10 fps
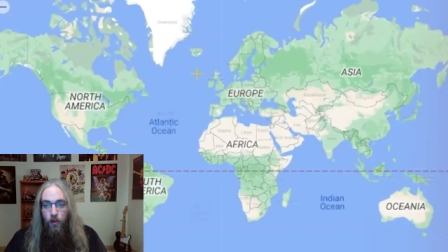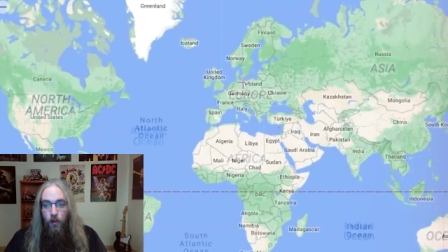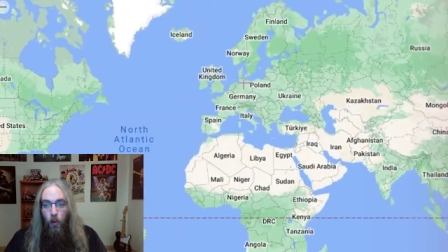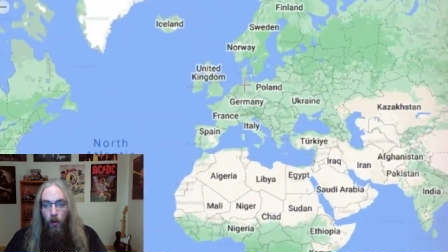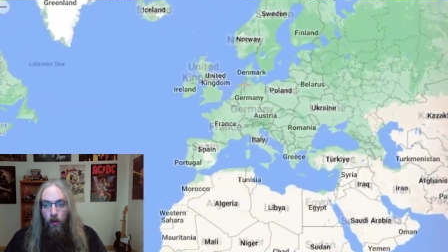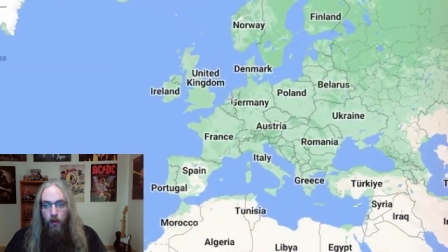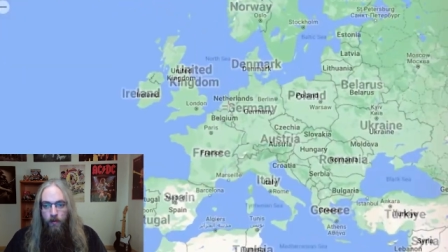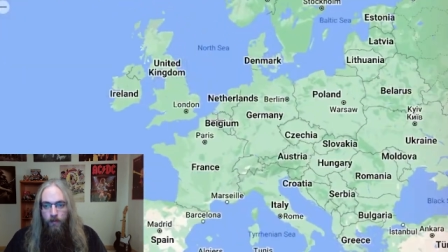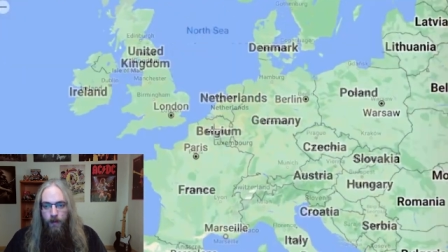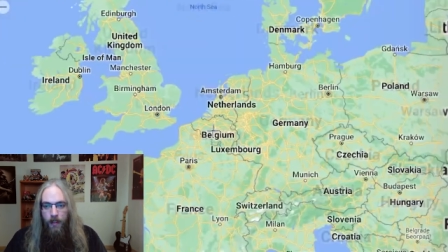
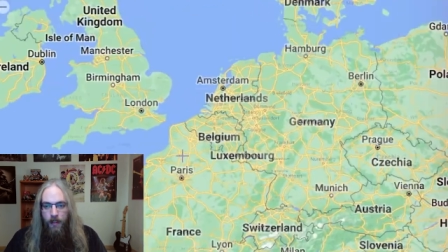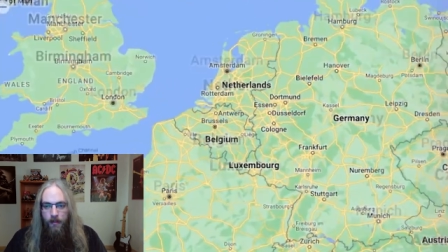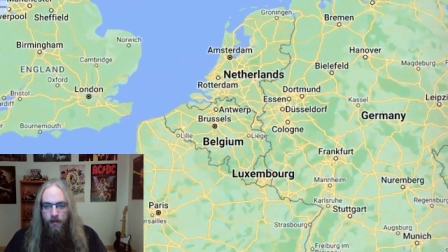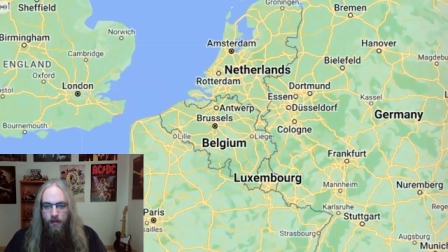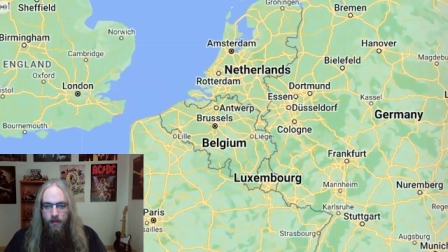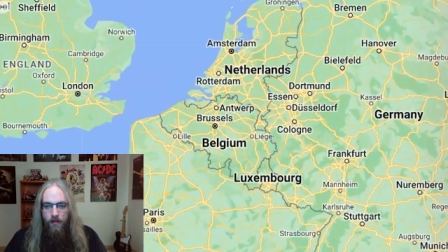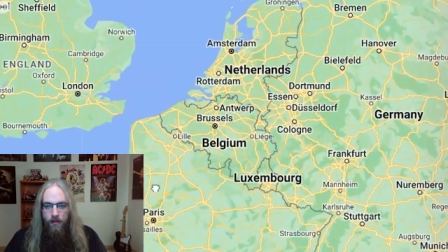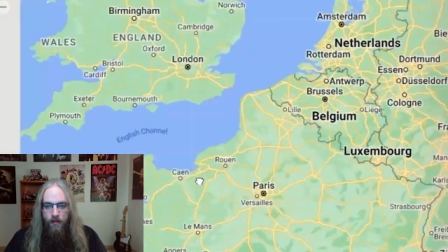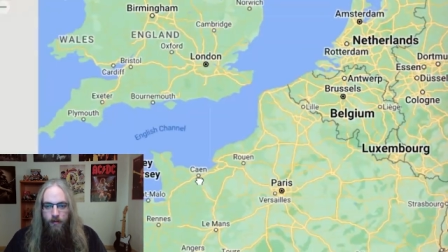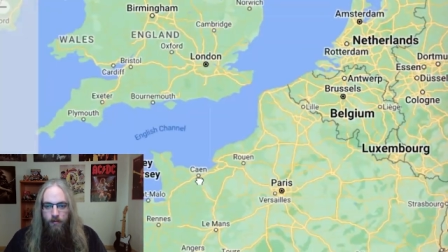northern France.
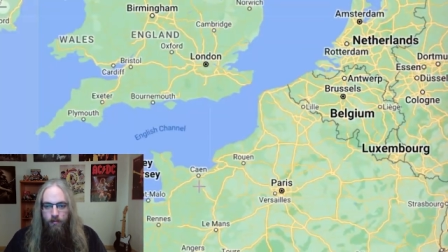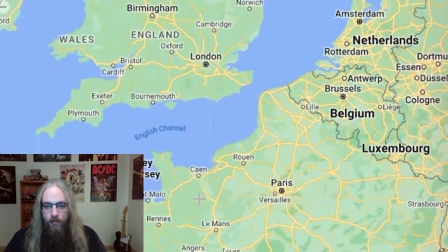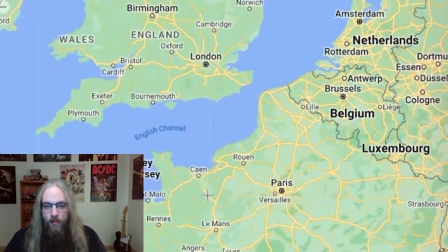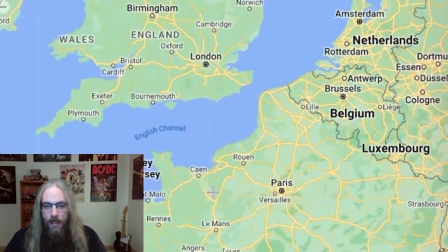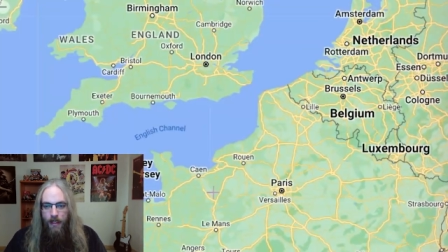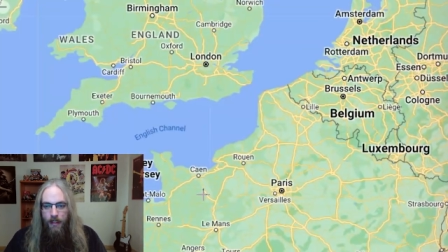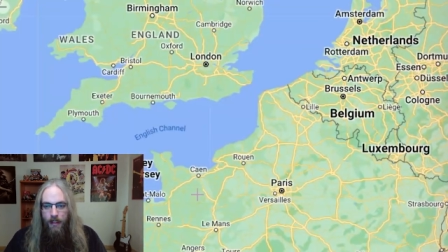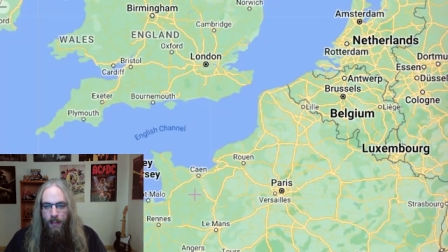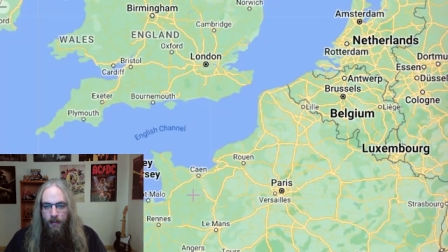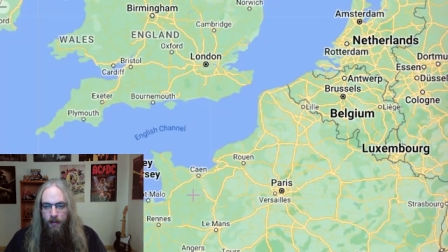Looks
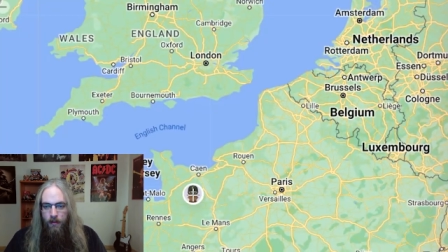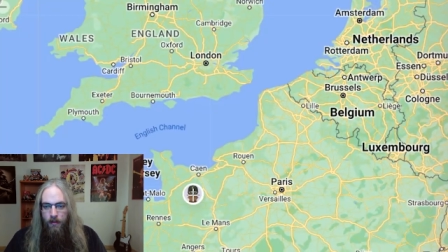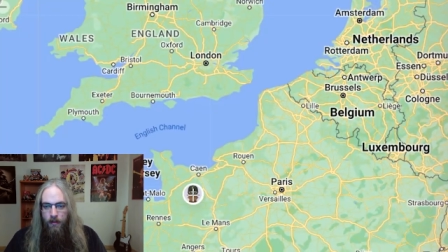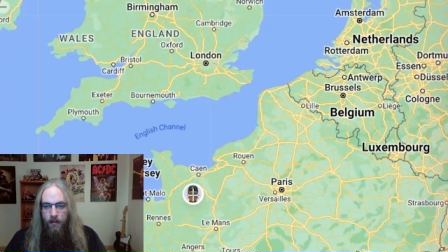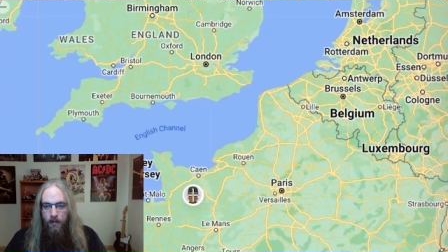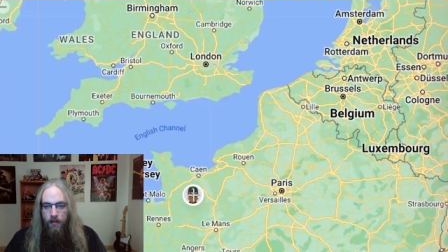rainy. I